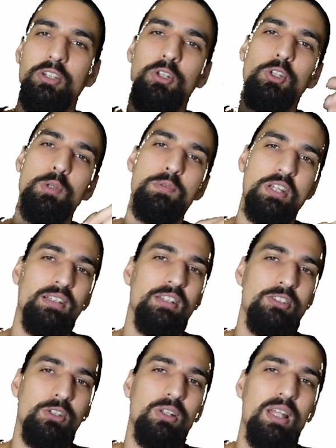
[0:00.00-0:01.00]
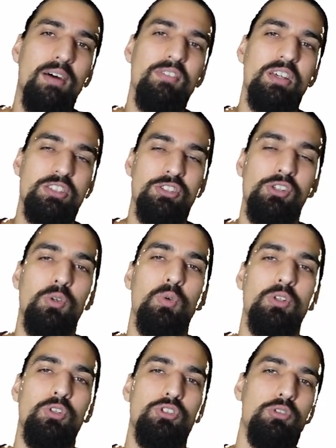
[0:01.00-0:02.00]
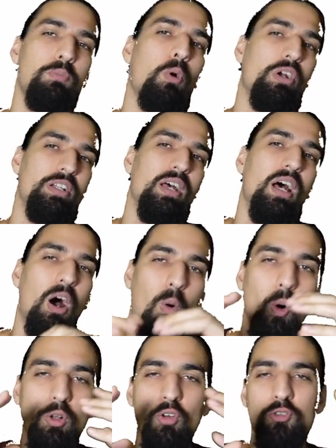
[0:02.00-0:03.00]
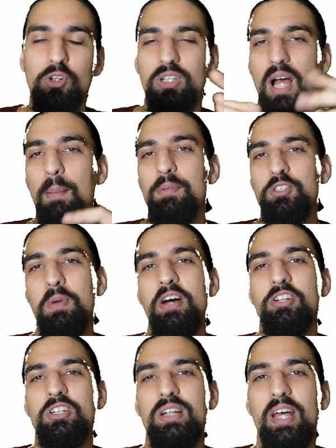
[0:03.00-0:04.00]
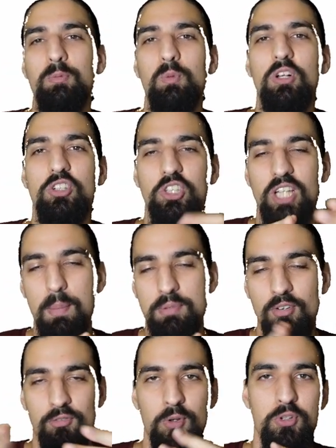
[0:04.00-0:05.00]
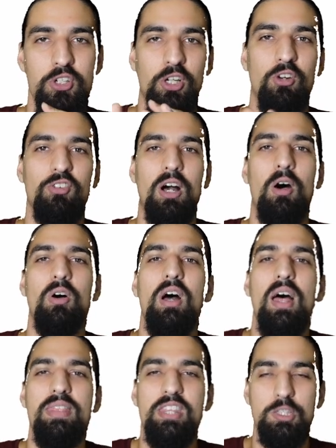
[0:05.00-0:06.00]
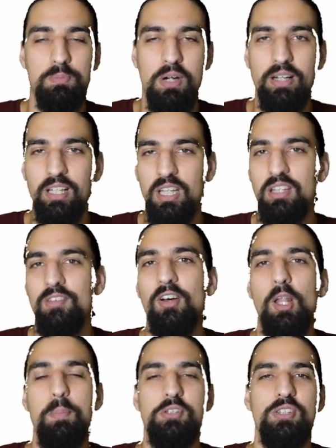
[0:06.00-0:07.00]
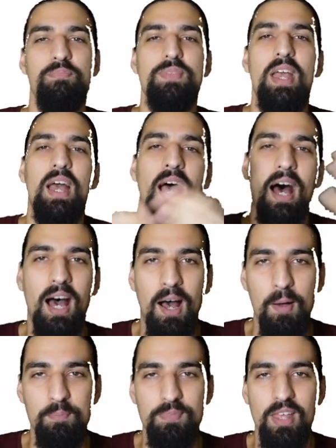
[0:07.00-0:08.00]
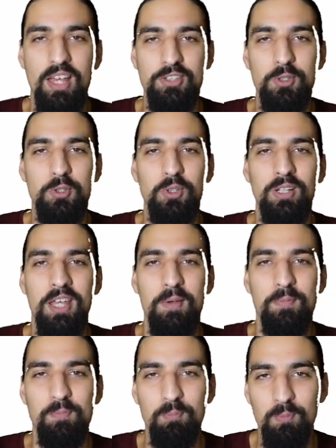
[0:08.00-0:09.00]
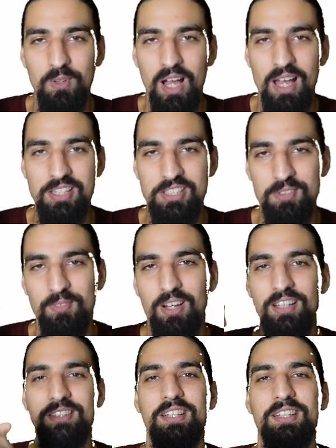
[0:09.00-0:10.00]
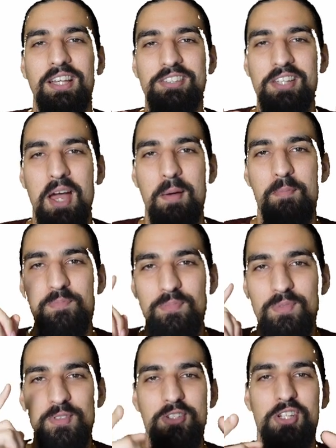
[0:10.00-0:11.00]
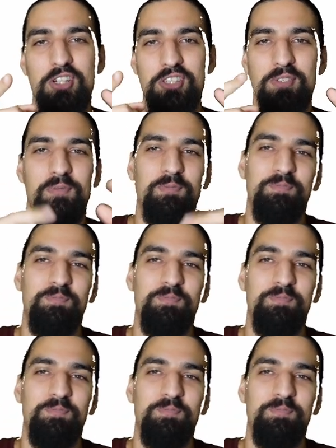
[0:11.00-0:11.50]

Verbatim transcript: YouTube channels you'd love us to, to support. All of your comments matter and will shape the future of how this product develops. Um, as usually, guys, until next time, cheers.